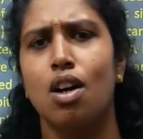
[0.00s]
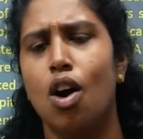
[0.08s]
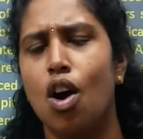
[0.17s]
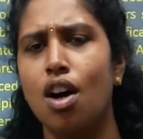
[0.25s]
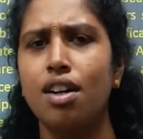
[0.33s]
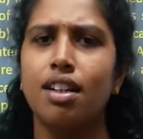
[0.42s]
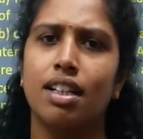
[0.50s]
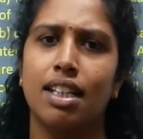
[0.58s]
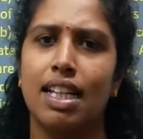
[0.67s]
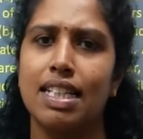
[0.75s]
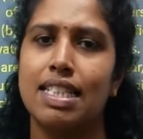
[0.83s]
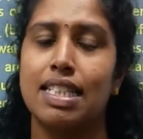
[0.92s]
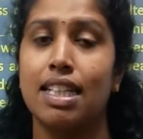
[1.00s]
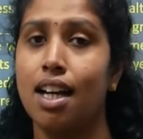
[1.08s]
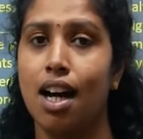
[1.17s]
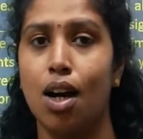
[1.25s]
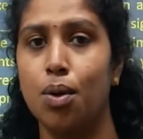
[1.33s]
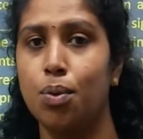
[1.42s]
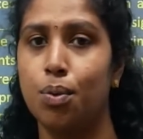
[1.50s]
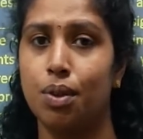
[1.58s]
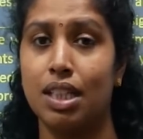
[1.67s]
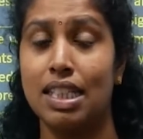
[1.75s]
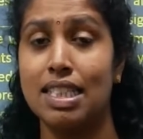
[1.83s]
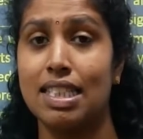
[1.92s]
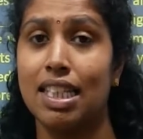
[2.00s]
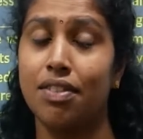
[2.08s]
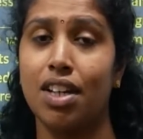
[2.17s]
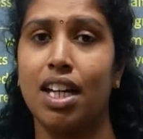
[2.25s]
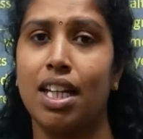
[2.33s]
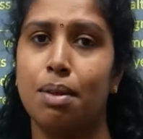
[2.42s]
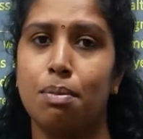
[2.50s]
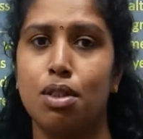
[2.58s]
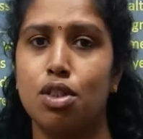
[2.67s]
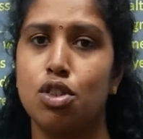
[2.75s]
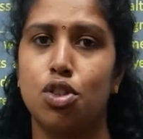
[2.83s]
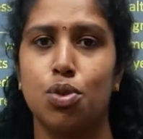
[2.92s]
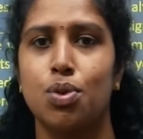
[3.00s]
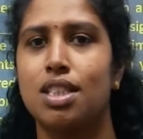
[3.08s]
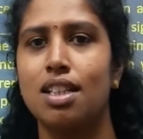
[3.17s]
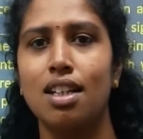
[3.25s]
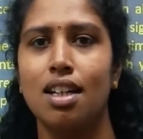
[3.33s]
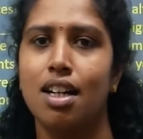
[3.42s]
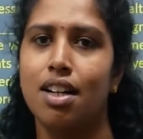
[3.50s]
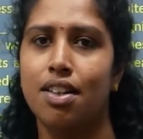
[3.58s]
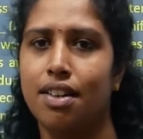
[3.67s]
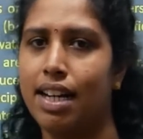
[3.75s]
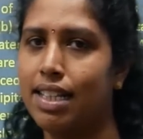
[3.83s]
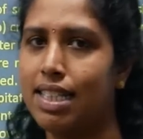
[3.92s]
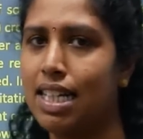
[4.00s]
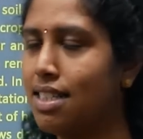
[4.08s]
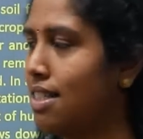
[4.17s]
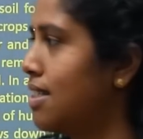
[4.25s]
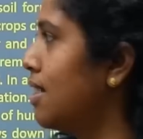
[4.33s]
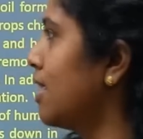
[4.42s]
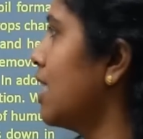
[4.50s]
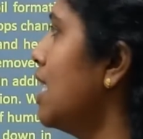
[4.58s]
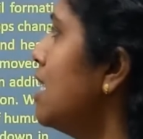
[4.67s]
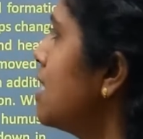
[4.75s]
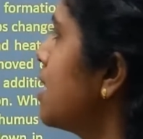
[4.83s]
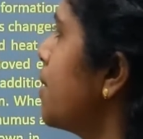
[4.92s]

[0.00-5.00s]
or let's see how easily we are able to choose the right answer. Yes.